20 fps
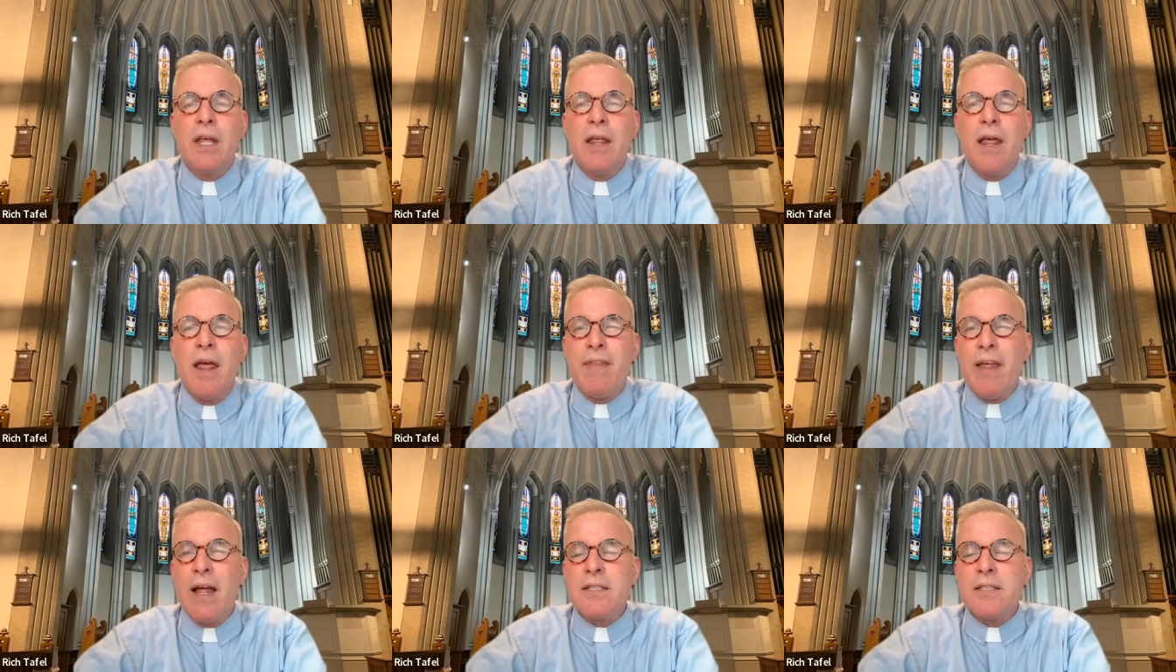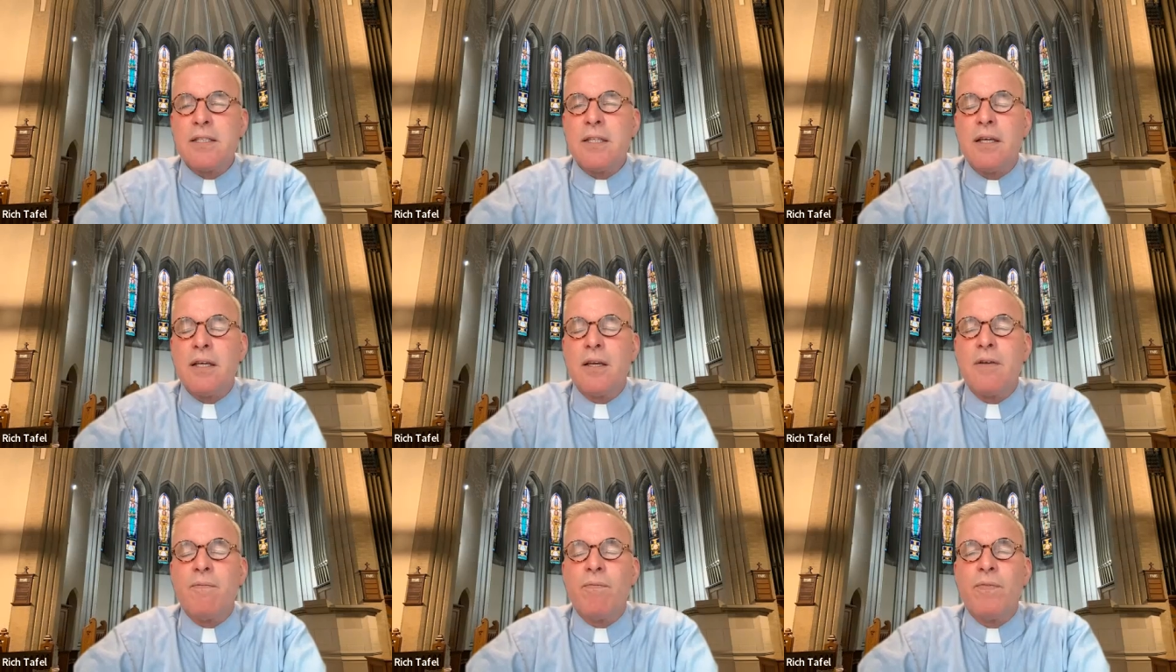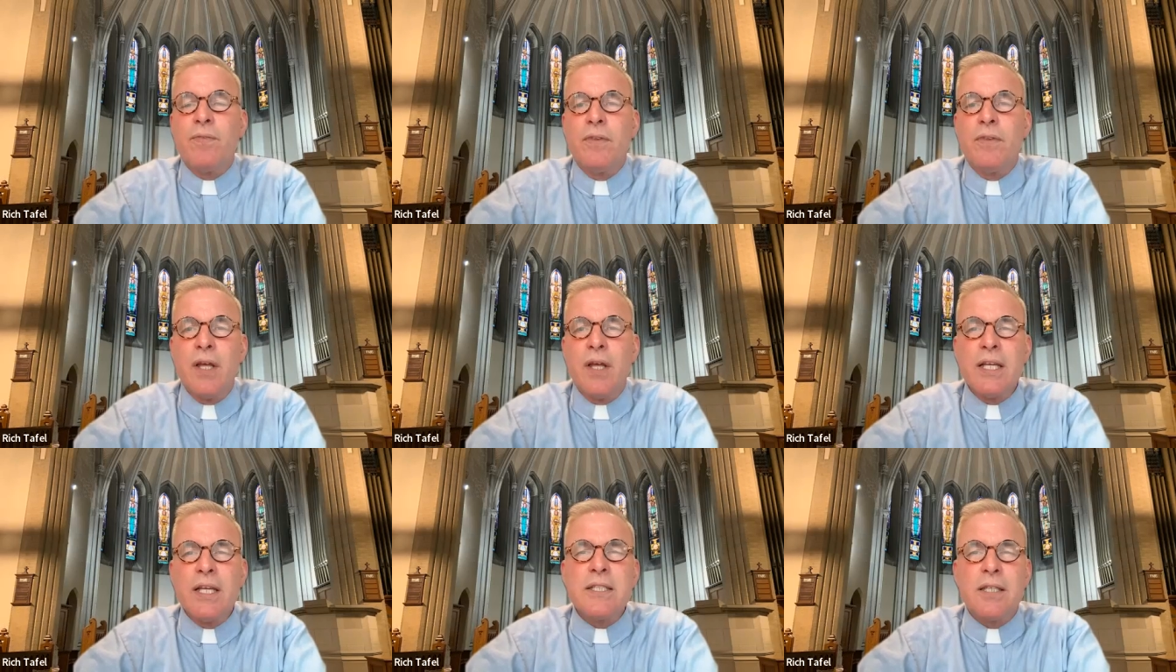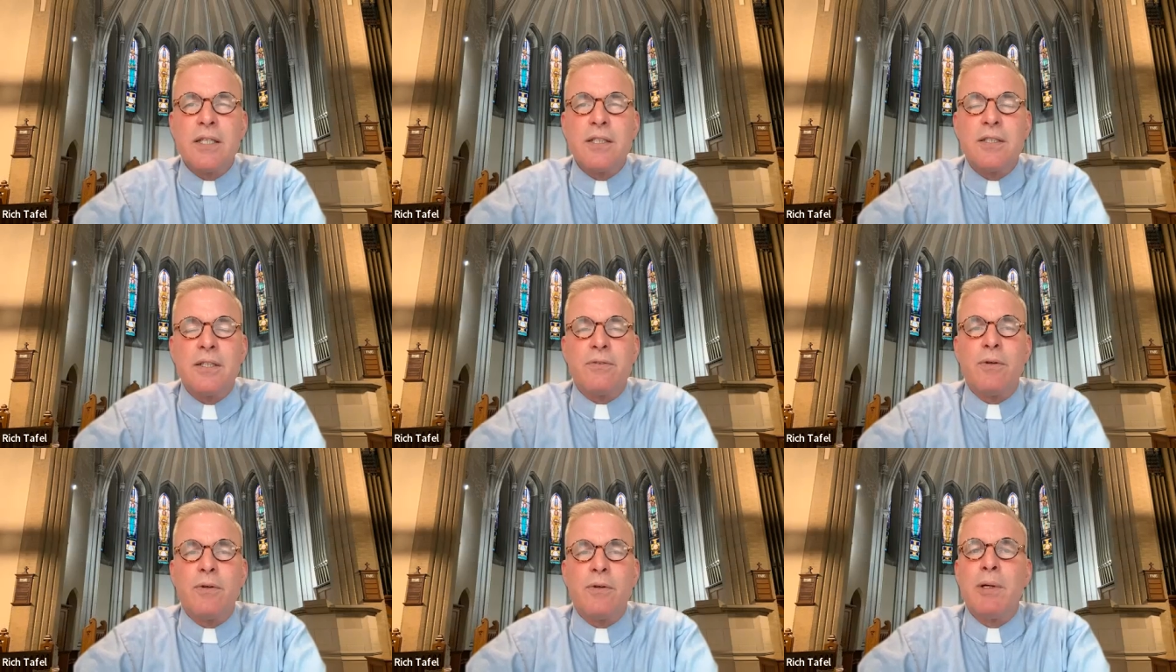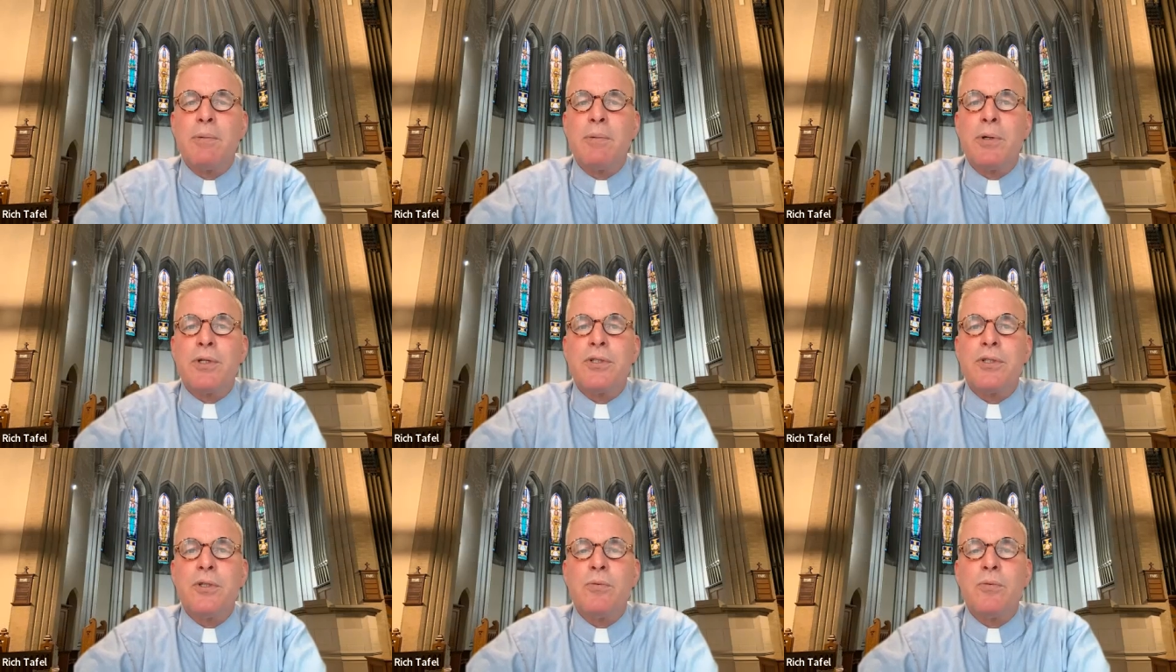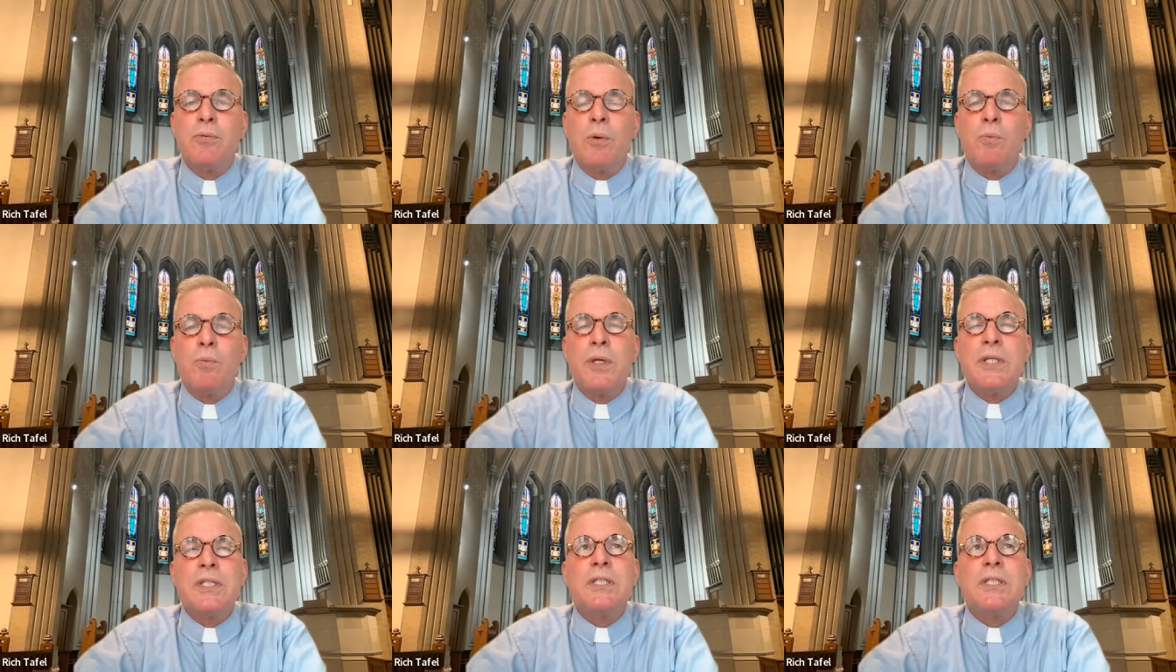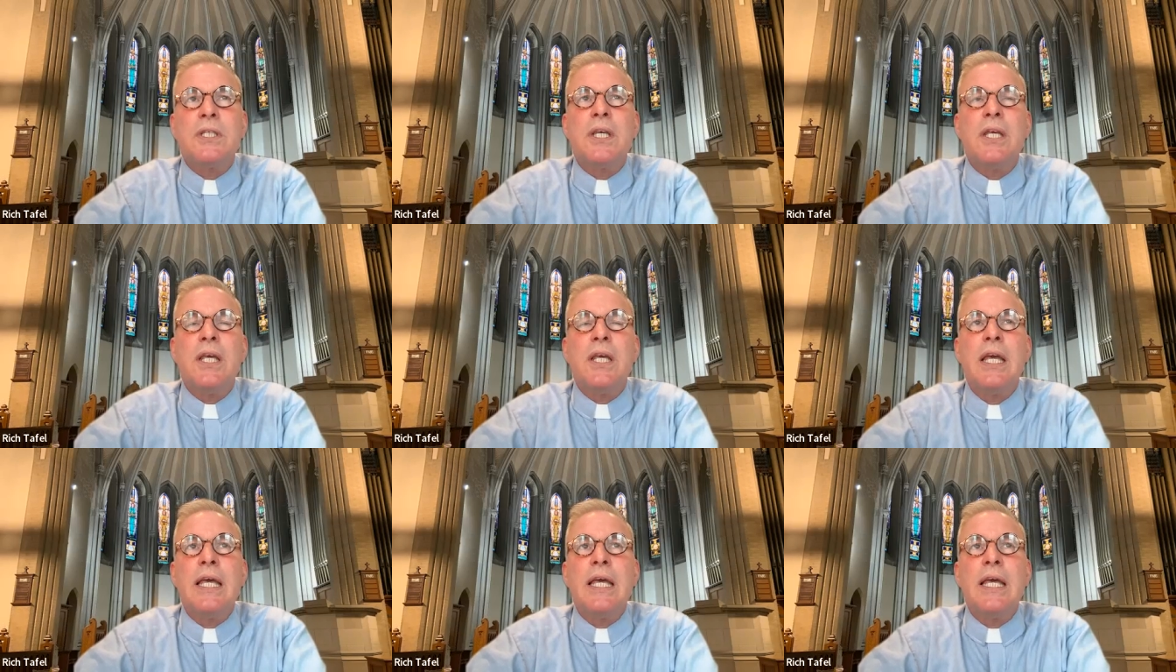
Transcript: And that's a nice thing to remember too when we see